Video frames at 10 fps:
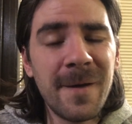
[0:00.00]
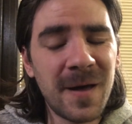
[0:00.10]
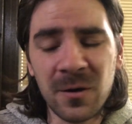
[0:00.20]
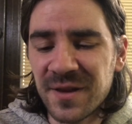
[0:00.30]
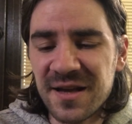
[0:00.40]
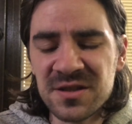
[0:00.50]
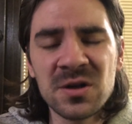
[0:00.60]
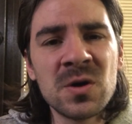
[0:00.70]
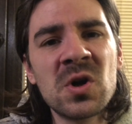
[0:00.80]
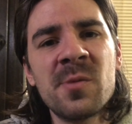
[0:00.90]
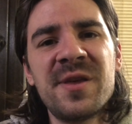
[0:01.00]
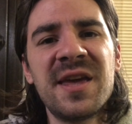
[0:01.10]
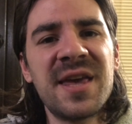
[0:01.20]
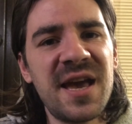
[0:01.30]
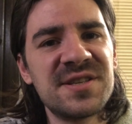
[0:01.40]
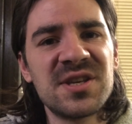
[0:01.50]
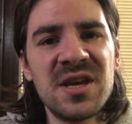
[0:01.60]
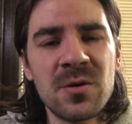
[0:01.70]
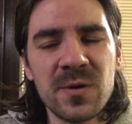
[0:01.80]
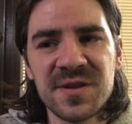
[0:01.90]
Now, that's not going to be the case
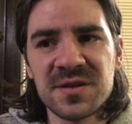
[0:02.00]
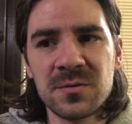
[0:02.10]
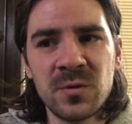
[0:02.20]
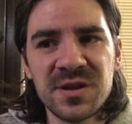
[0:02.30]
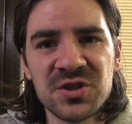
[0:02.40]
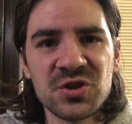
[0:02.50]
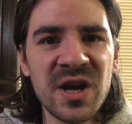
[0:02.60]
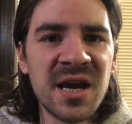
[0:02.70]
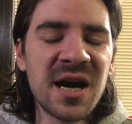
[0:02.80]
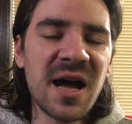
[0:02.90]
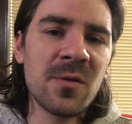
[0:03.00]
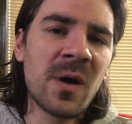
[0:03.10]
here with the Strength card.